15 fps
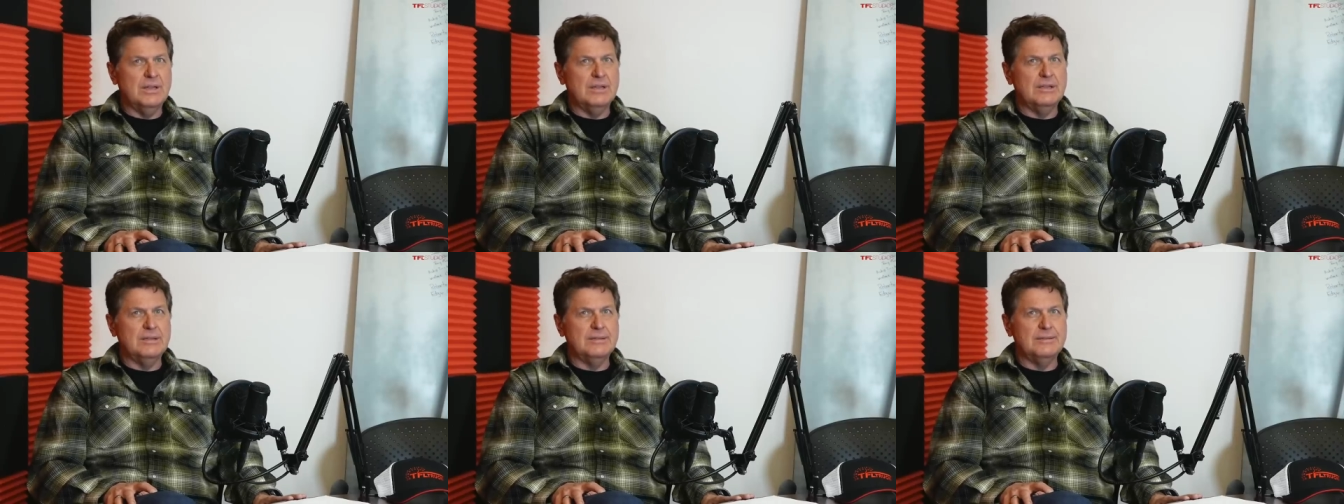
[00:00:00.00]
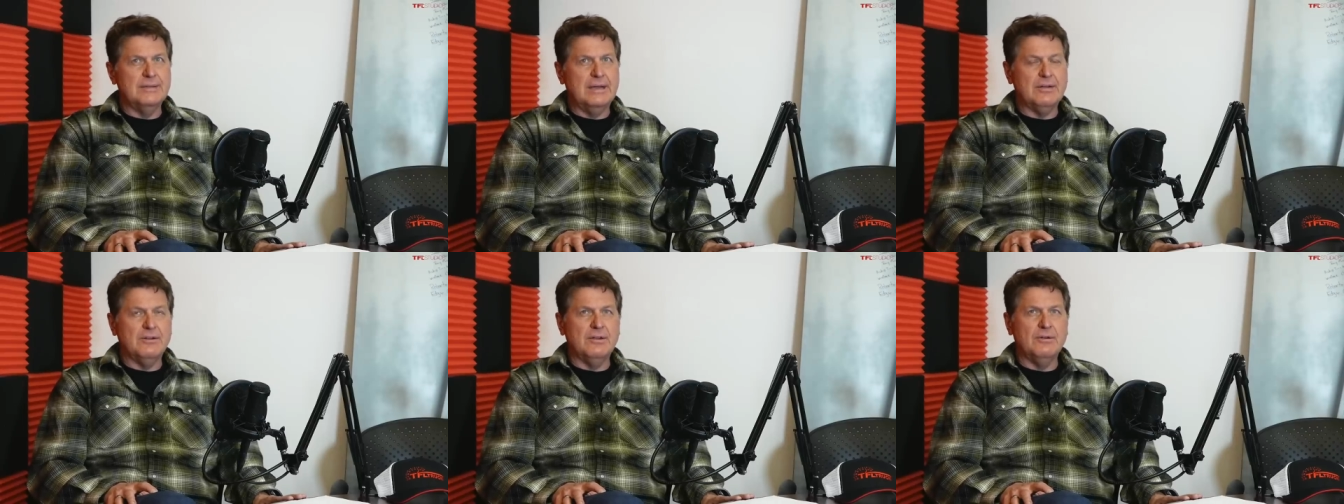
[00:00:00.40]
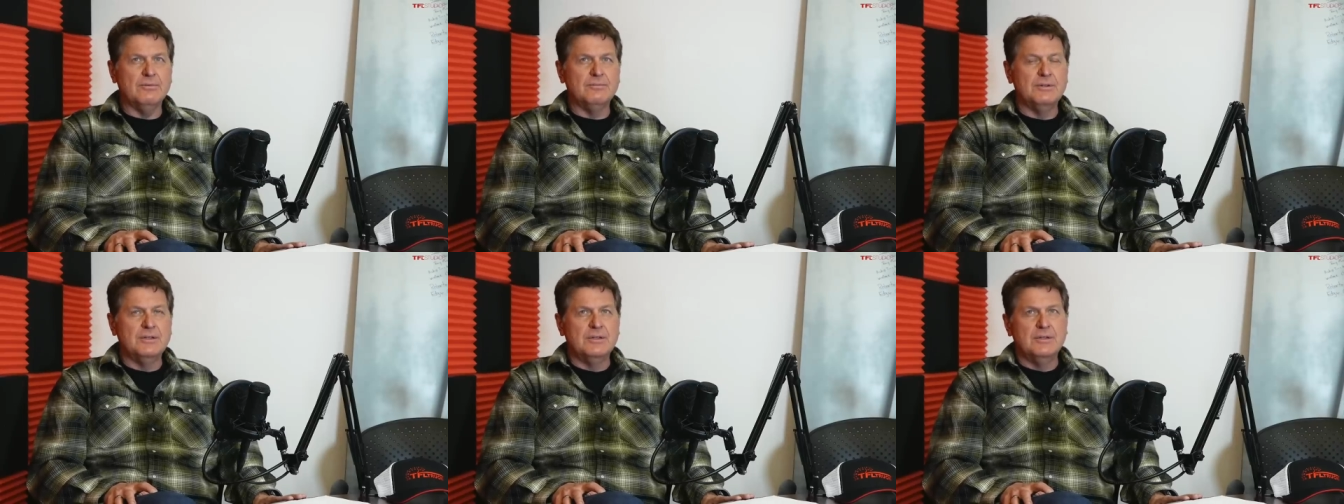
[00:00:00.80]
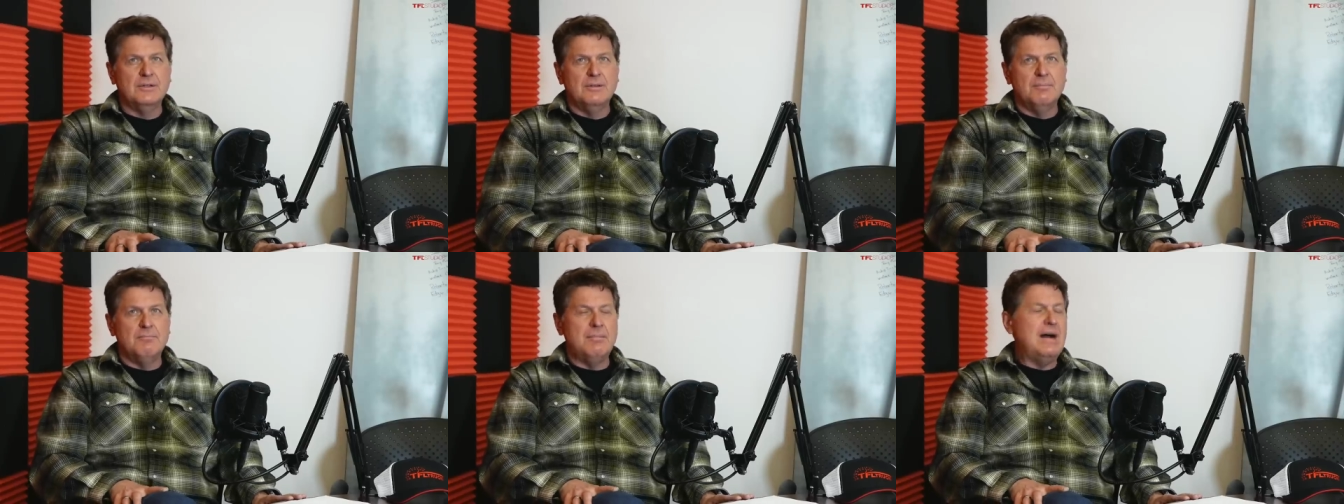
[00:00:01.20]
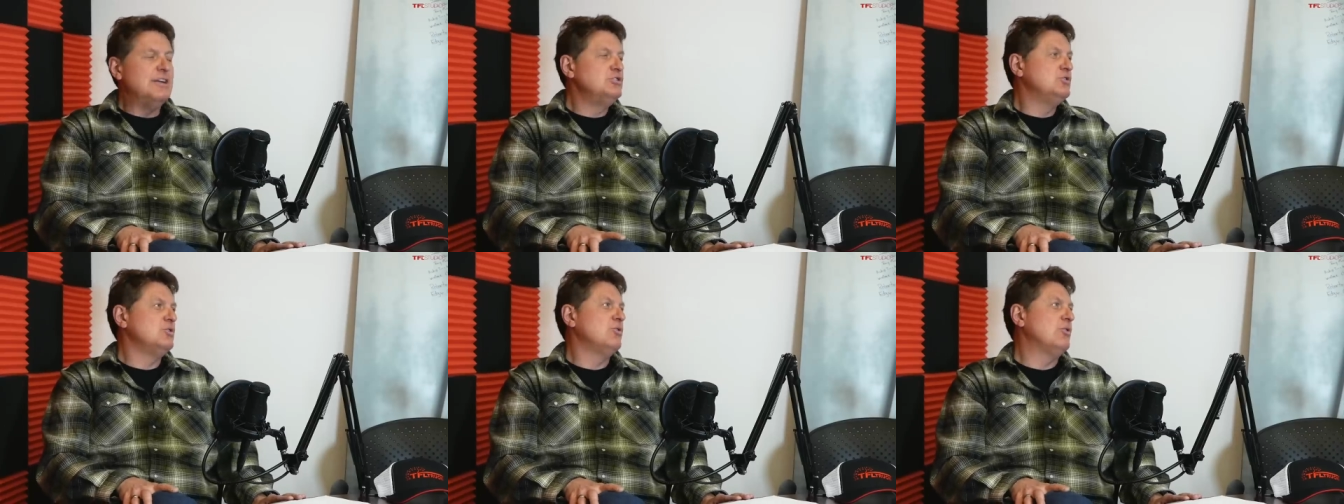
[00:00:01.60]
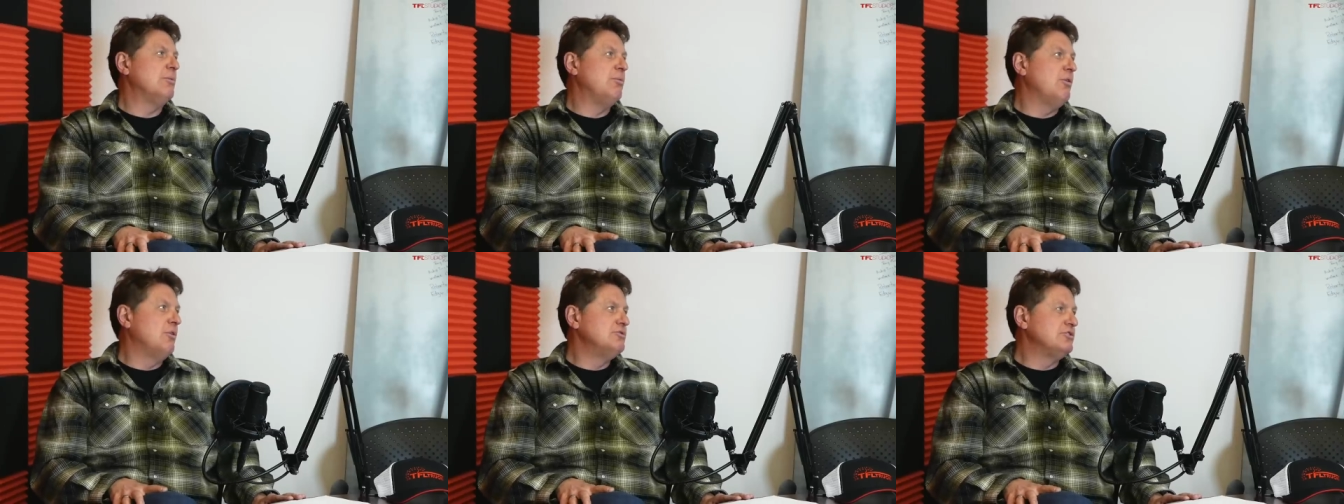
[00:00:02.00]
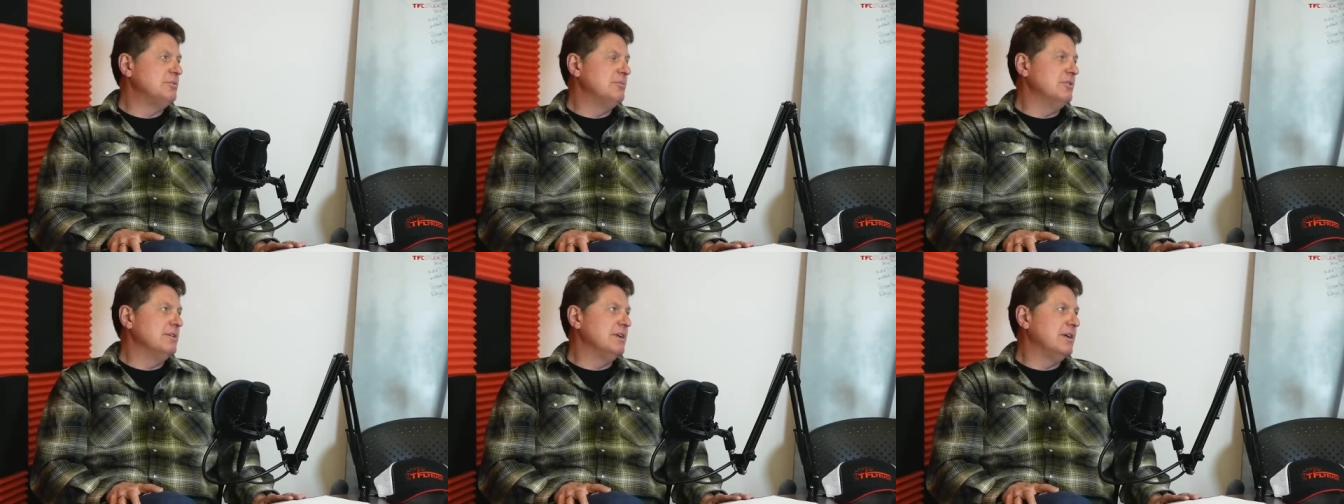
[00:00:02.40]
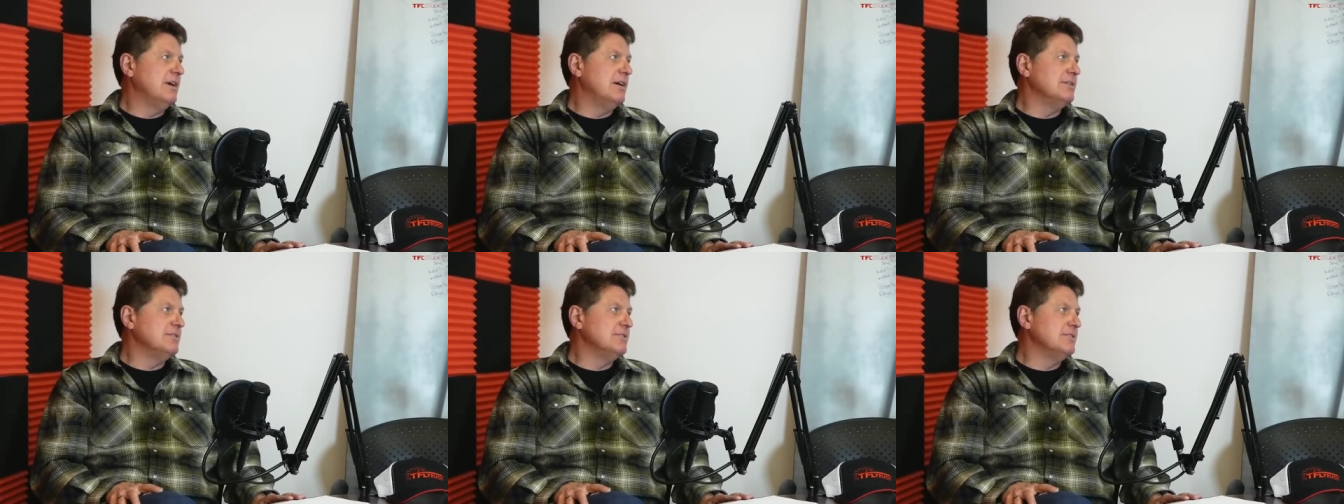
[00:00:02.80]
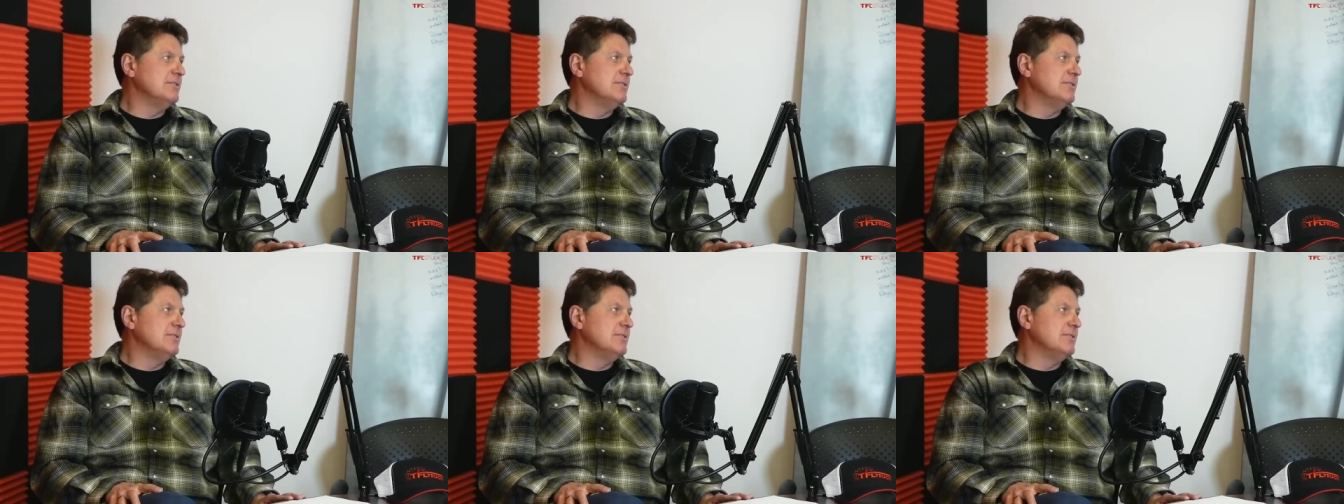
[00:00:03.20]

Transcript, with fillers: uh, I don't know modular approach to building cars.